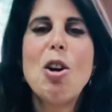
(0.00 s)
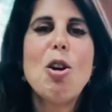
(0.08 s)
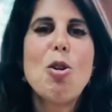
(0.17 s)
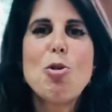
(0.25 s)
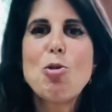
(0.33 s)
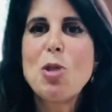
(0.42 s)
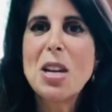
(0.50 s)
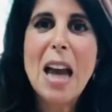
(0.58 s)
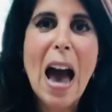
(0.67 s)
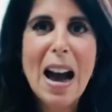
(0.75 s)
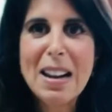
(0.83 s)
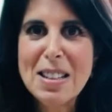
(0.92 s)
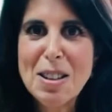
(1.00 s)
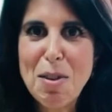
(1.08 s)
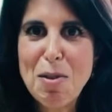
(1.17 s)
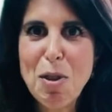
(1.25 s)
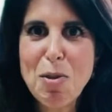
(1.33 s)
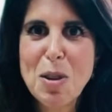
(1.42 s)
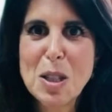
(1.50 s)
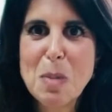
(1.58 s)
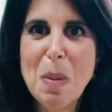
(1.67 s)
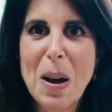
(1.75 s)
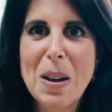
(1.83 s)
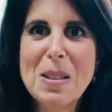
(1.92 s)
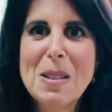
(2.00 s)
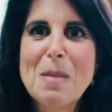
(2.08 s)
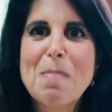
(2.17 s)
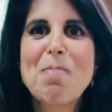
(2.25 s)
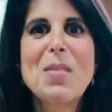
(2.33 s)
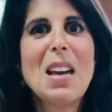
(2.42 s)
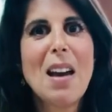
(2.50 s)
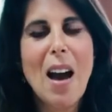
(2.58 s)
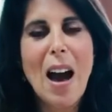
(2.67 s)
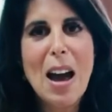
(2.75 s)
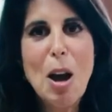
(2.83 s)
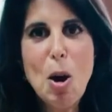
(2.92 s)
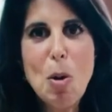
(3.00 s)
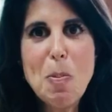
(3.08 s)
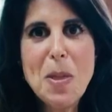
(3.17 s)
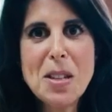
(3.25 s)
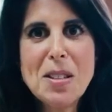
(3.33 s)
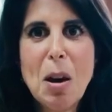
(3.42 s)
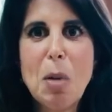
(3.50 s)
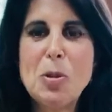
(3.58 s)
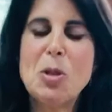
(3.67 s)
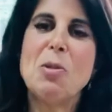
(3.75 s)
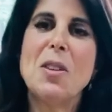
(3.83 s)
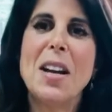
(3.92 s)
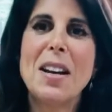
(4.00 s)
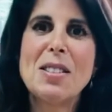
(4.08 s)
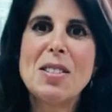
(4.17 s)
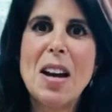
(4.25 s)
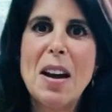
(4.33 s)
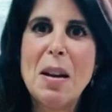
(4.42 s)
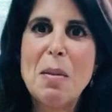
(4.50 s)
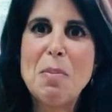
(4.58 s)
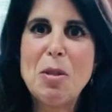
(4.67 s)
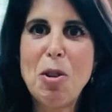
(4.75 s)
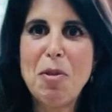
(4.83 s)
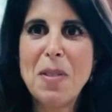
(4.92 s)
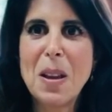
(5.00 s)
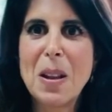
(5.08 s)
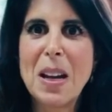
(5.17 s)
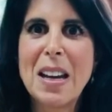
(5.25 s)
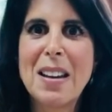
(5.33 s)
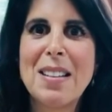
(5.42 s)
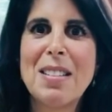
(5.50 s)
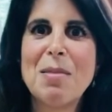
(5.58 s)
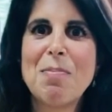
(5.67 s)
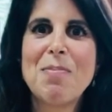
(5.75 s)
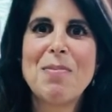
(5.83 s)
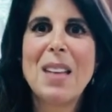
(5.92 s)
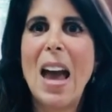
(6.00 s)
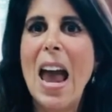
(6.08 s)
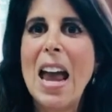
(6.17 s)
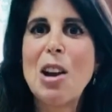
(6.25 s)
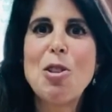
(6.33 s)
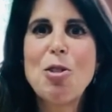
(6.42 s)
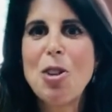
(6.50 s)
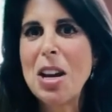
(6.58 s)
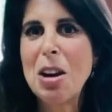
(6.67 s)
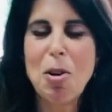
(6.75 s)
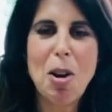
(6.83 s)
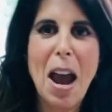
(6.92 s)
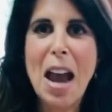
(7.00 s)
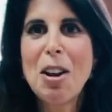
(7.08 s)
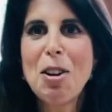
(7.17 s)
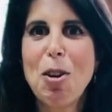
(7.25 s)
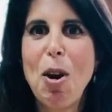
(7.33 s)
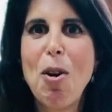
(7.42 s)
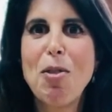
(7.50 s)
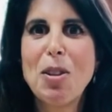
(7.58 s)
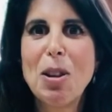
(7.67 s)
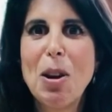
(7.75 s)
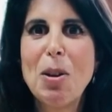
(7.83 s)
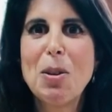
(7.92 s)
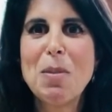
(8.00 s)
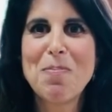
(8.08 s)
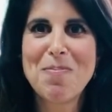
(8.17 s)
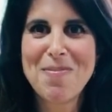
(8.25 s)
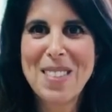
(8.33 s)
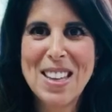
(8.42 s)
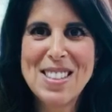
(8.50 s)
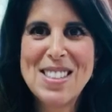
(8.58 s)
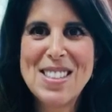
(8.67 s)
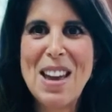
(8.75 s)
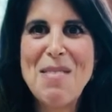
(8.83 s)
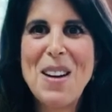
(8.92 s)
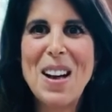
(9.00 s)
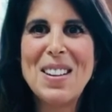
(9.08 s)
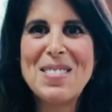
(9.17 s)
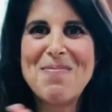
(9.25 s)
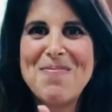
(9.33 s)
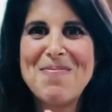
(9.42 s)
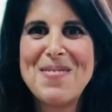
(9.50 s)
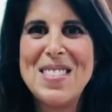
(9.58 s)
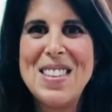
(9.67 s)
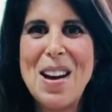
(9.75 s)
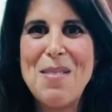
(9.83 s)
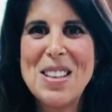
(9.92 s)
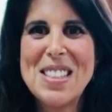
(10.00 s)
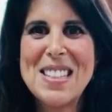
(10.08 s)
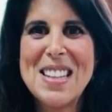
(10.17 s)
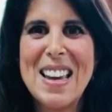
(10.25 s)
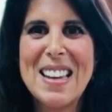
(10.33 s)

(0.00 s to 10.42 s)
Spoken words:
reactive response. I hope this helps you the next time you're feeling angry or anger overload. Stay well. Namaste.